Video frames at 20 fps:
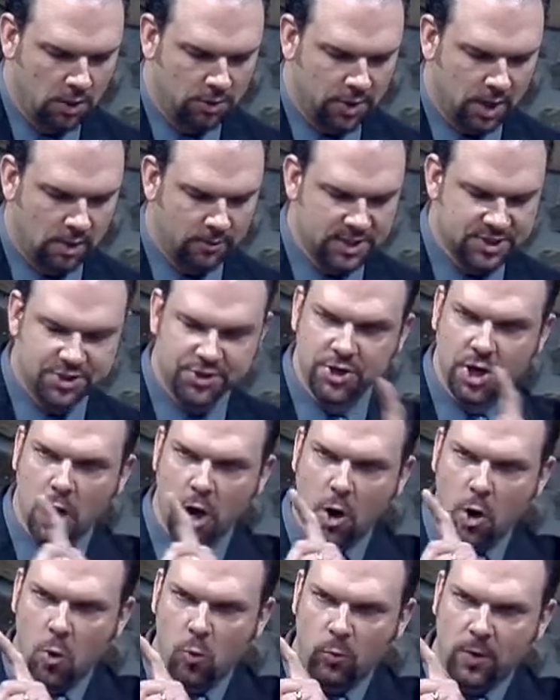There is
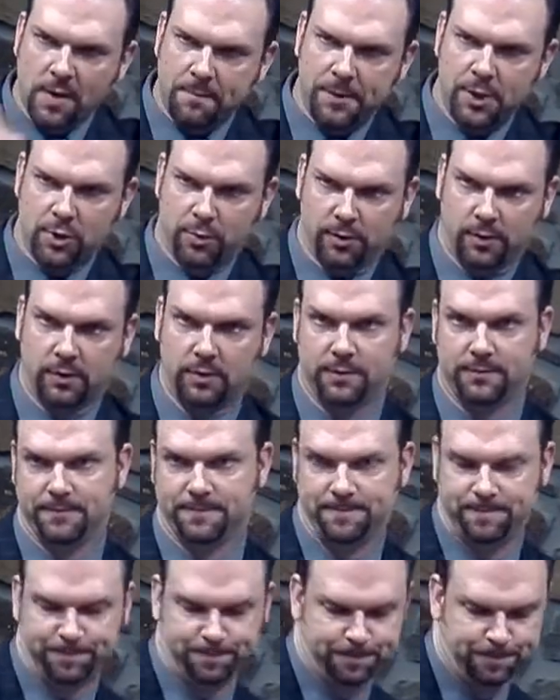no rebuke
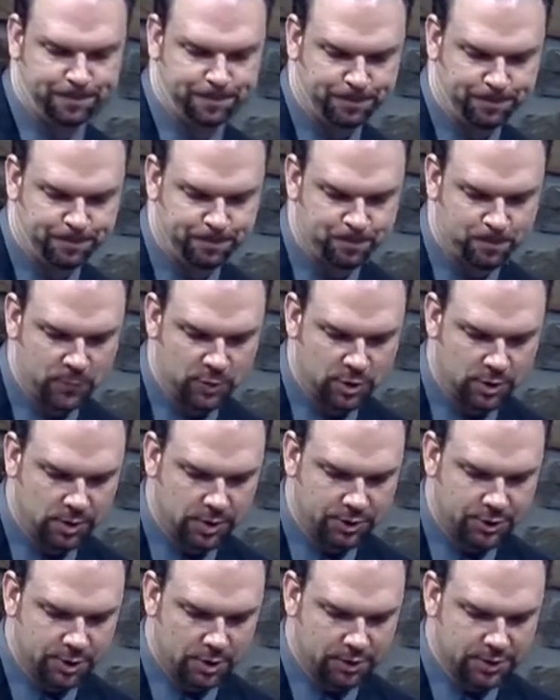to
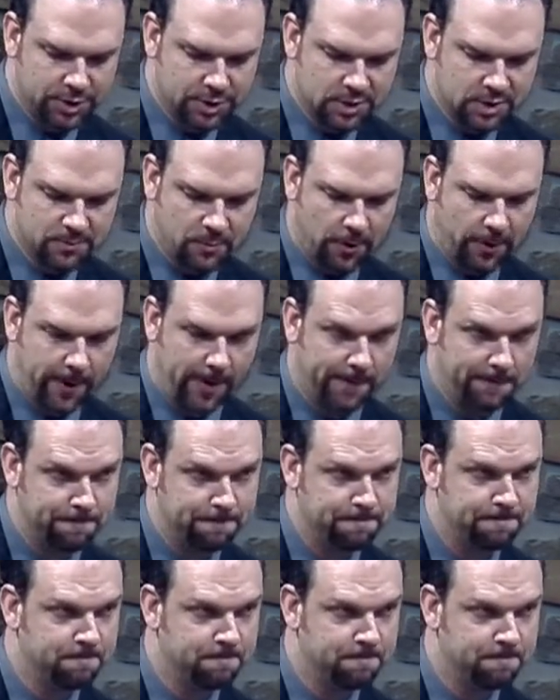the church at Smyrna.